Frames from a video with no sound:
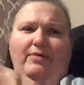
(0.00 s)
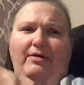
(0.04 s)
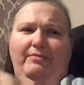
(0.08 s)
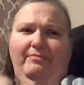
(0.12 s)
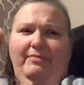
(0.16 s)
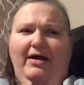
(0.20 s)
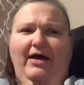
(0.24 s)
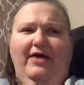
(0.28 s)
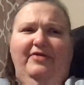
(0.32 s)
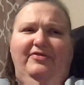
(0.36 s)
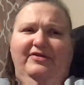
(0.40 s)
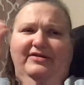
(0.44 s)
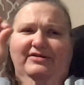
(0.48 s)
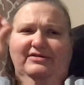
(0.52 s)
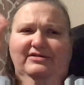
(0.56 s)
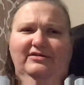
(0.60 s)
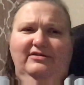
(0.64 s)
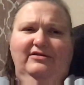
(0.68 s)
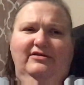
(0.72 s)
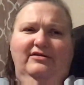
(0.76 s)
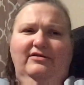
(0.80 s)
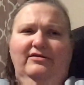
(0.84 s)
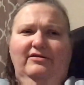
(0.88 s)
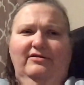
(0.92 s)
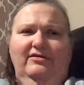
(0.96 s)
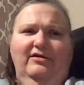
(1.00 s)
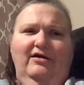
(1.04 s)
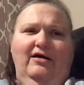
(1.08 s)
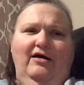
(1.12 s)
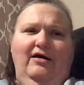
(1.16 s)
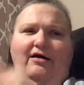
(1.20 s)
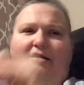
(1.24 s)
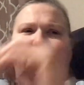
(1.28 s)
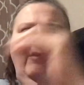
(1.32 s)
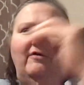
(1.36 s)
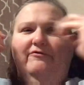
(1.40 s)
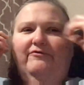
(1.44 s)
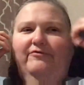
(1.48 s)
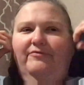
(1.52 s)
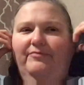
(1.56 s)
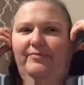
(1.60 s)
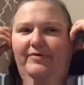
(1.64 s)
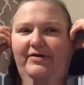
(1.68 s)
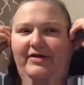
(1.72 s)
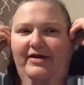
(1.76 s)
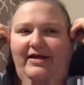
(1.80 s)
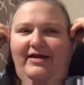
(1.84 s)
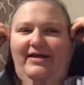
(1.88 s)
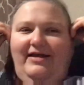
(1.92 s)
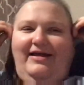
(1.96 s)
math is a little off,
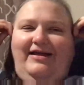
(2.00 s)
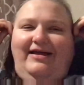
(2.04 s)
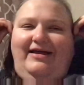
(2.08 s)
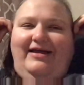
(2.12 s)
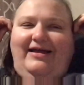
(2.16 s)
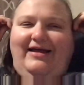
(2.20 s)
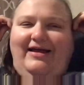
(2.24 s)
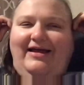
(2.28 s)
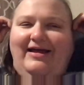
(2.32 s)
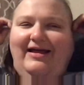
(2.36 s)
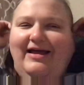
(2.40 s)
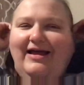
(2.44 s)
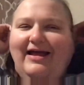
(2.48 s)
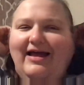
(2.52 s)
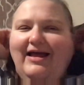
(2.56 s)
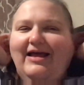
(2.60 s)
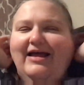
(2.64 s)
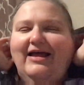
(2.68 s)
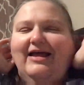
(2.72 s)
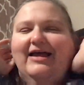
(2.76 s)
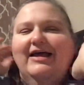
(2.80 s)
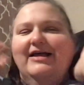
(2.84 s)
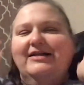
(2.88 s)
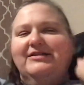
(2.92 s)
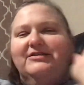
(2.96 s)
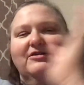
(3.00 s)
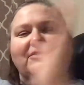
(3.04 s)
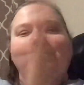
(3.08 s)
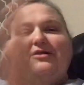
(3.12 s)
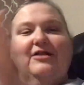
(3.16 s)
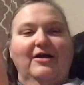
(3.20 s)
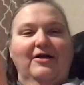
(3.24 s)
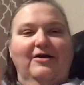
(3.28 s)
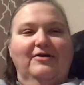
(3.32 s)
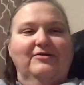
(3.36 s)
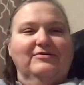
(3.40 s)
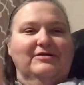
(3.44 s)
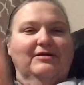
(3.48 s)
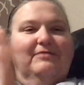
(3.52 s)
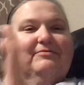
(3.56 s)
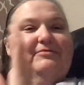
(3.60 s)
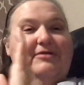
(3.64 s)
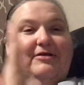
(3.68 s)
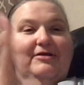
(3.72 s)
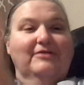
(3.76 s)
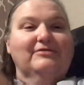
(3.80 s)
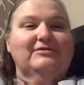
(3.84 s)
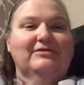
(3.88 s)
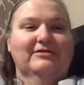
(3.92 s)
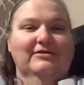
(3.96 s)
but it's close. I'm
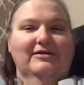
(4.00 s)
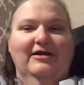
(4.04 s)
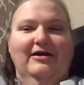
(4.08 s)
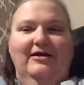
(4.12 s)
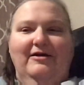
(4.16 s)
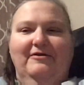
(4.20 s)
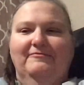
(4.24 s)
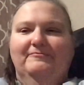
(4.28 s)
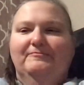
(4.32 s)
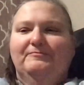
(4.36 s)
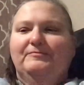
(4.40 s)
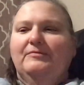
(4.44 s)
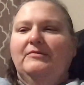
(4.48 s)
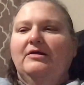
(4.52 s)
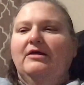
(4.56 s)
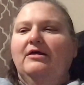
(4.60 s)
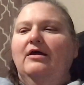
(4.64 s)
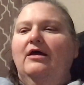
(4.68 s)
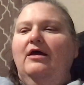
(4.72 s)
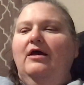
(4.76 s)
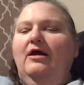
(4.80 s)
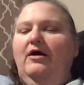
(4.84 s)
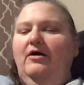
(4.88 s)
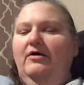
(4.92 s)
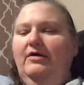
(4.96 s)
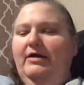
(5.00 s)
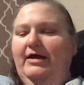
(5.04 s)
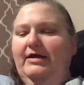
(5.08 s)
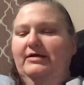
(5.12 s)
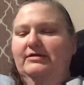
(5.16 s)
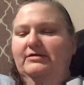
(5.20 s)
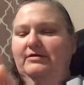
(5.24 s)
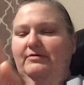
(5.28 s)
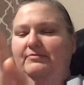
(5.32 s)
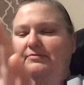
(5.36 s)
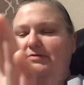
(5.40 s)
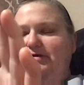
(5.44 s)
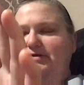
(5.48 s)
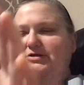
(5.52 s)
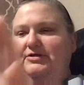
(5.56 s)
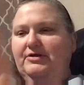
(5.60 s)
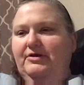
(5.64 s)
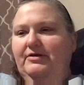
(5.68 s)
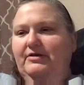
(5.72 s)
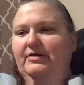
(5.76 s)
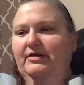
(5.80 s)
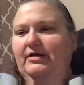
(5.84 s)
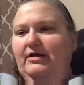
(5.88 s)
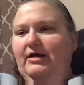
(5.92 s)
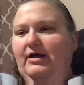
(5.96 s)
close enough. Okay, so I'm going to show
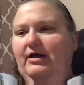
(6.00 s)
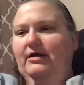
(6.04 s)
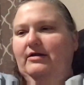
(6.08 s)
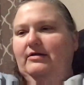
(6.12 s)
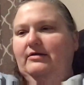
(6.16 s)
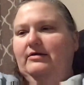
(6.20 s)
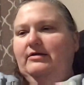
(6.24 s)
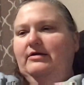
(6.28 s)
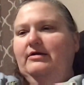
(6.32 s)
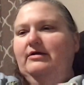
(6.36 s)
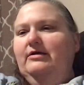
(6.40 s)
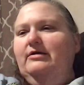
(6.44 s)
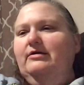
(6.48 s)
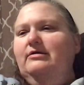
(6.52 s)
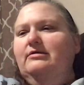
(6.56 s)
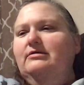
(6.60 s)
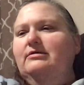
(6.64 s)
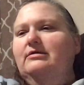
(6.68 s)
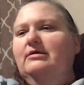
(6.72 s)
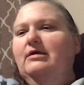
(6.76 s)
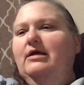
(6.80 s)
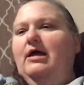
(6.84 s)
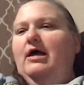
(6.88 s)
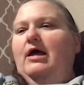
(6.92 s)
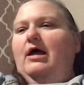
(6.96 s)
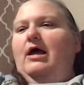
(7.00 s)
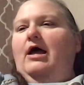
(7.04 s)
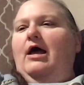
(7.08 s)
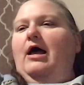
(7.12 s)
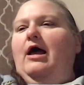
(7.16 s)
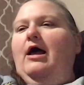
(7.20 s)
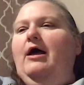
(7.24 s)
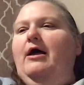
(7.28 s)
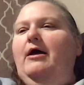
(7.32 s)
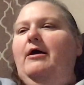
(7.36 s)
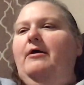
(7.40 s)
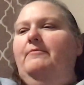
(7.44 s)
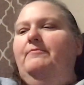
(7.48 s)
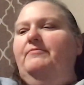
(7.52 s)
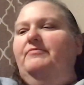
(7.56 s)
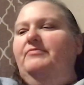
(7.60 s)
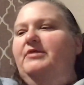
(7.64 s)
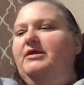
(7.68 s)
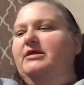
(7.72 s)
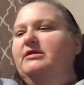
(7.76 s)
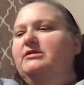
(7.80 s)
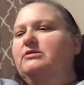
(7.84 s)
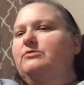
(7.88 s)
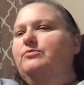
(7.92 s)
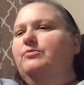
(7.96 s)
you the colors.
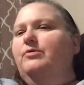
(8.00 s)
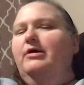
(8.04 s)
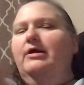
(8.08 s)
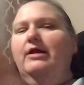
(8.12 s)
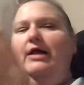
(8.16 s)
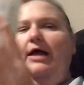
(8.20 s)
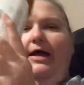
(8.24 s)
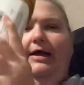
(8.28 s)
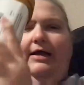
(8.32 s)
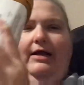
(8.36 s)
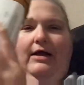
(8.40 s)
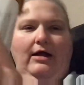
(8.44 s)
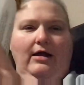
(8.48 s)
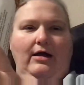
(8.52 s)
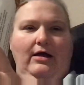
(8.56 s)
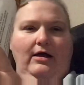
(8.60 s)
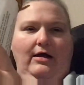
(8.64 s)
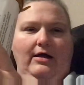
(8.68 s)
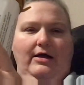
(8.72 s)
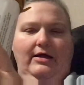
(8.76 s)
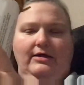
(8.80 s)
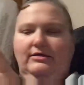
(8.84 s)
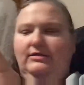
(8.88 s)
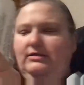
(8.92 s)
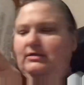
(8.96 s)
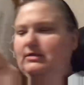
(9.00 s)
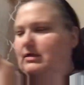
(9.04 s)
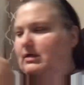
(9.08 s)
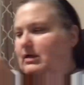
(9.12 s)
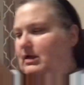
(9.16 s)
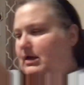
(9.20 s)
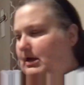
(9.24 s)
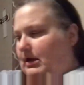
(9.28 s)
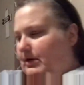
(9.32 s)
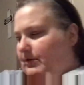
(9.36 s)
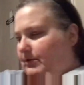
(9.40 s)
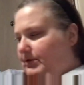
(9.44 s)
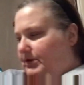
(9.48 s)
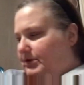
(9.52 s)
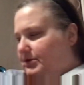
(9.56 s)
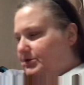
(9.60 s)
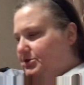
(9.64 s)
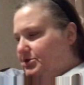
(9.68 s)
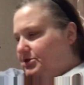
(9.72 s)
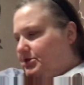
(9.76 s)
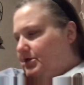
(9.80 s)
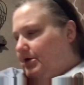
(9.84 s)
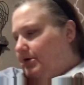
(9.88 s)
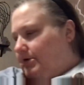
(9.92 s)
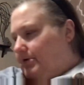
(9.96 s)
This one I want to
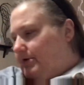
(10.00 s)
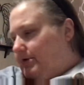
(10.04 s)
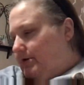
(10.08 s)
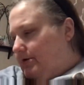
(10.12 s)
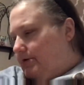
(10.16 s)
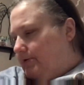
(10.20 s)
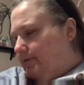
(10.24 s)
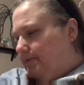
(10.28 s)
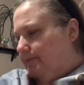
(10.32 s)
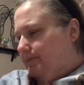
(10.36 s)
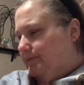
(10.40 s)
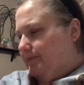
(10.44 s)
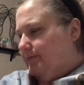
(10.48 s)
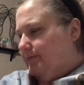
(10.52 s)
show you.